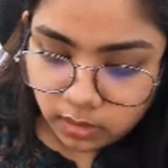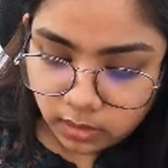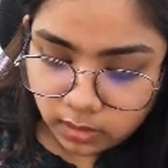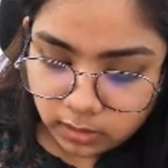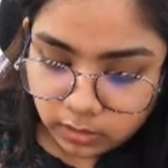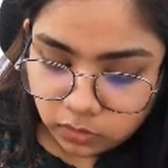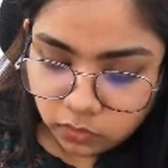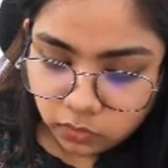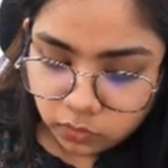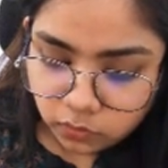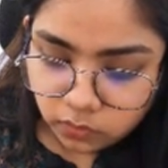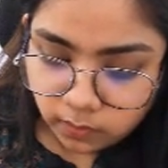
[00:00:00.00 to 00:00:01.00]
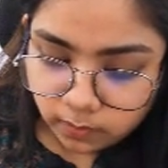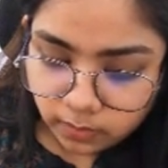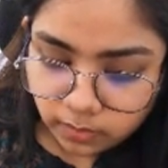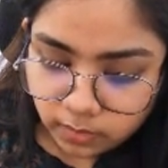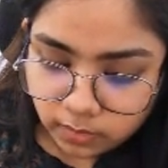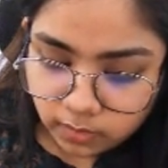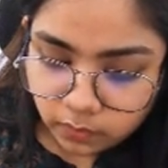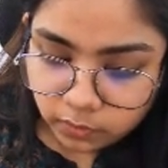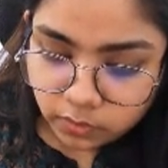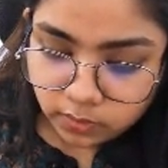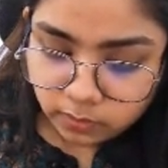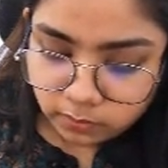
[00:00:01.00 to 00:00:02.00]
into 2, which
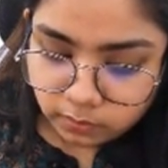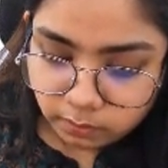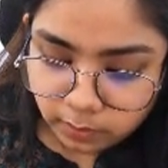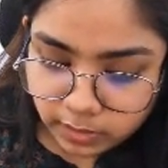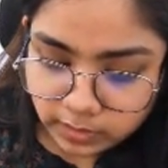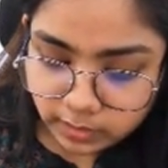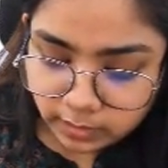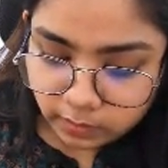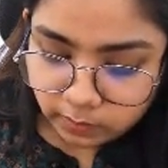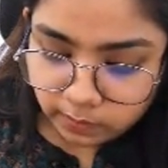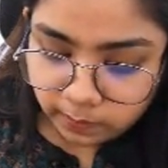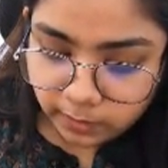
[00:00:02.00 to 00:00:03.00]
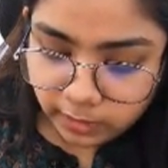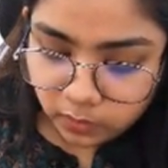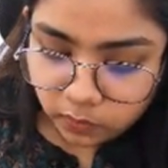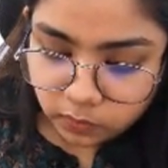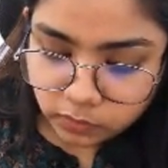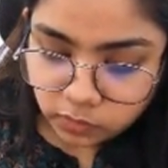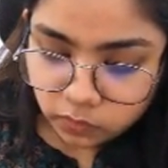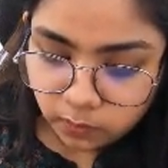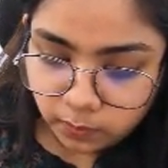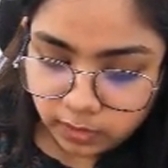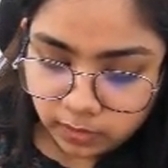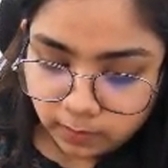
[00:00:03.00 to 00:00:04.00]
will basically be P equals to
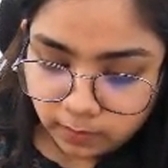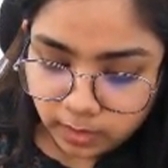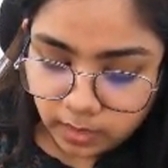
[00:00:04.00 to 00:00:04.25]
P.